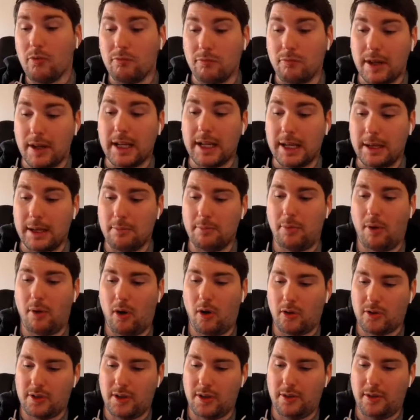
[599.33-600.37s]
really
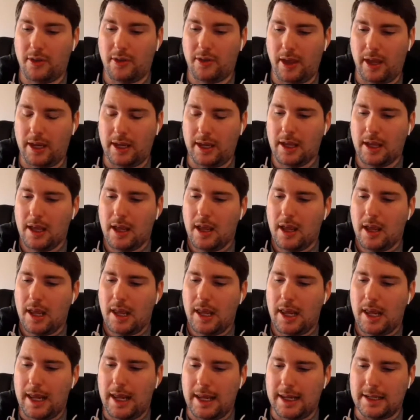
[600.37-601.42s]
important thing
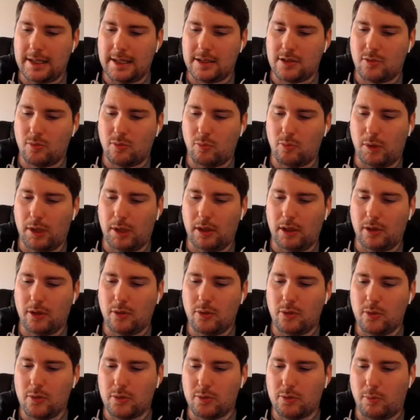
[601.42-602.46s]
is we
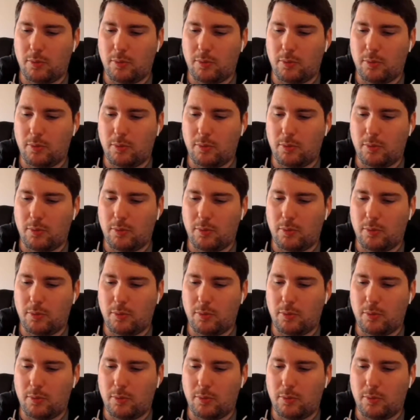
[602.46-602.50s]
lose